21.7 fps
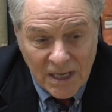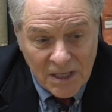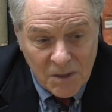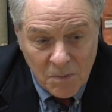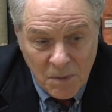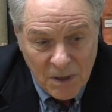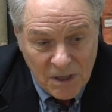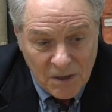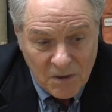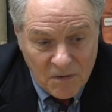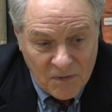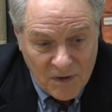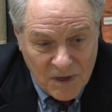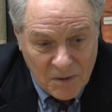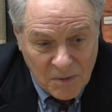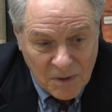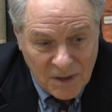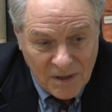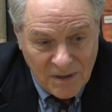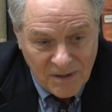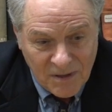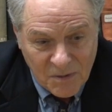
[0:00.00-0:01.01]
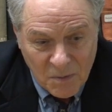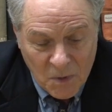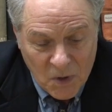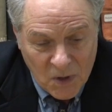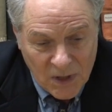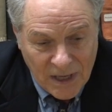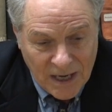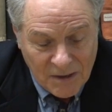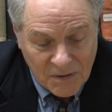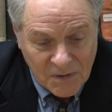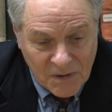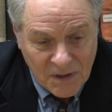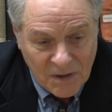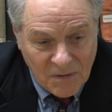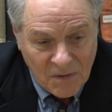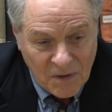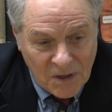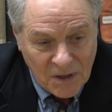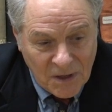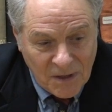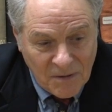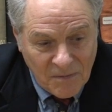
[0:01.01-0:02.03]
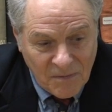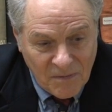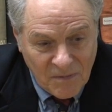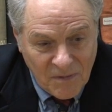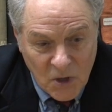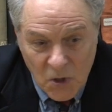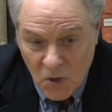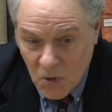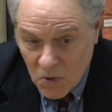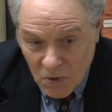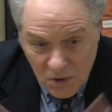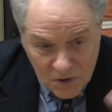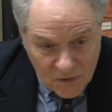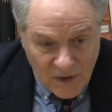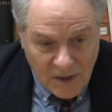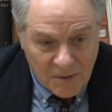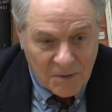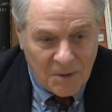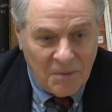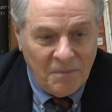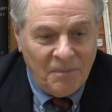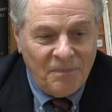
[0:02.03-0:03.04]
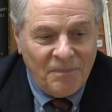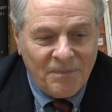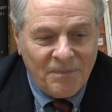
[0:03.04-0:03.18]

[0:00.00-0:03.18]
nice meeting her family, small house and everything, huge family.